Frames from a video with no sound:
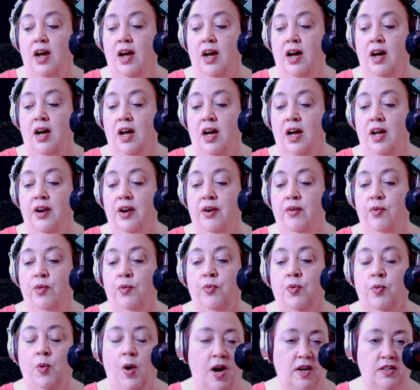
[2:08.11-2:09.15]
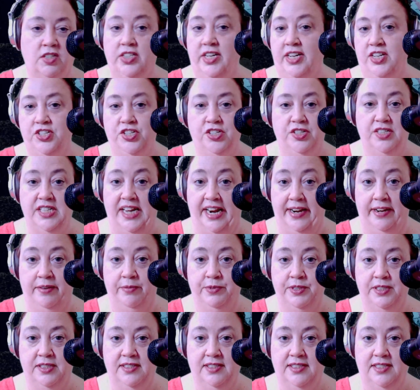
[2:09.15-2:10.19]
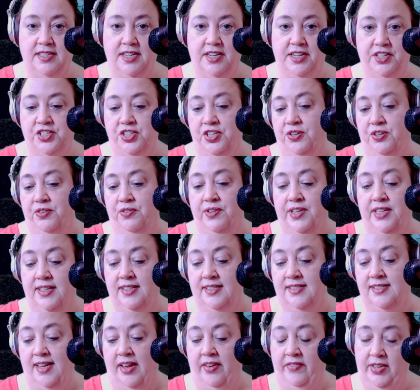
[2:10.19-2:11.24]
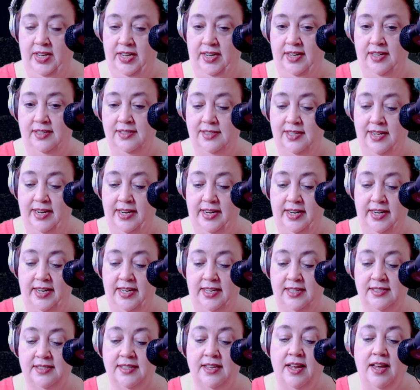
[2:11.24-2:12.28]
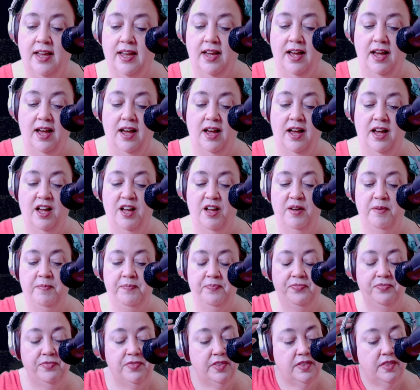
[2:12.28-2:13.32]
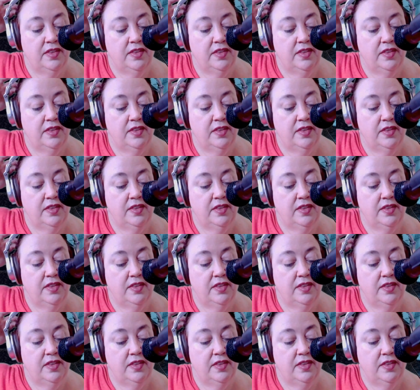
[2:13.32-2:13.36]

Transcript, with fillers: on the rock stations I was listening to in the 70s and 80s um,